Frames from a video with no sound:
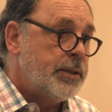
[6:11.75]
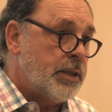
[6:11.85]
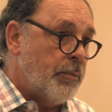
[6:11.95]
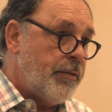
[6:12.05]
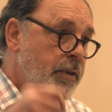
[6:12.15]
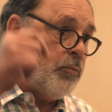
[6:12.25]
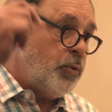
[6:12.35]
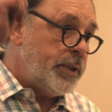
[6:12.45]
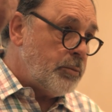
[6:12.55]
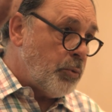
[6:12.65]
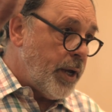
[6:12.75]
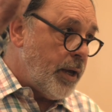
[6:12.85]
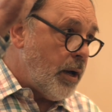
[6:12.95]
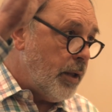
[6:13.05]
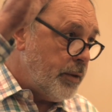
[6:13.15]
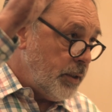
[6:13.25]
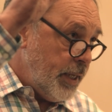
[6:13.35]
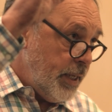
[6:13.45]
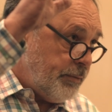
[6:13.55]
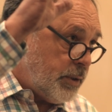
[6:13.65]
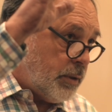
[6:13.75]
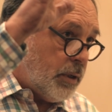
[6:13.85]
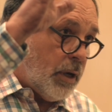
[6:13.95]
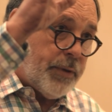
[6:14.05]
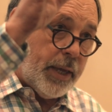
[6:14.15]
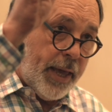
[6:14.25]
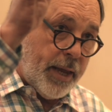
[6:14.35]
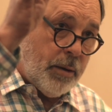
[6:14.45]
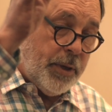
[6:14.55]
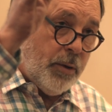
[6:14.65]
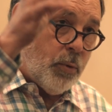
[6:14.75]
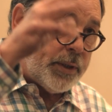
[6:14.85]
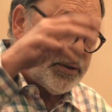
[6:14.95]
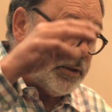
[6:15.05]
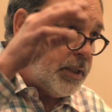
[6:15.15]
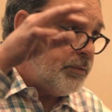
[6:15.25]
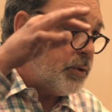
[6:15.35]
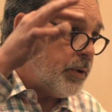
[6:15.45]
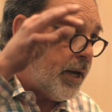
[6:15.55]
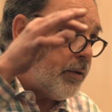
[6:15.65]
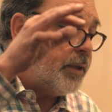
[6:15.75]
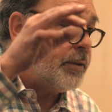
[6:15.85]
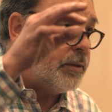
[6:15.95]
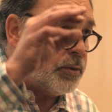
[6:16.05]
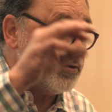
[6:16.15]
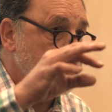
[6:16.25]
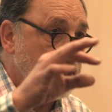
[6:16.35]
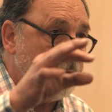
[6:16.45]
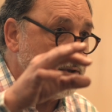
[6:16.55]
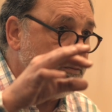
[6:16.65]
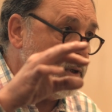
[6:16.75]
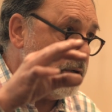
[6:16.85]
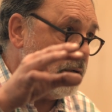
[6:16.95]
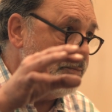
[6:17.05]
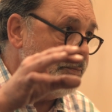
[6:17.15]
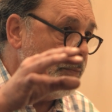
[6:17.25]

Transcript: Some of them we spray on the leaves of the canopy once the leaves are out at certain times of year.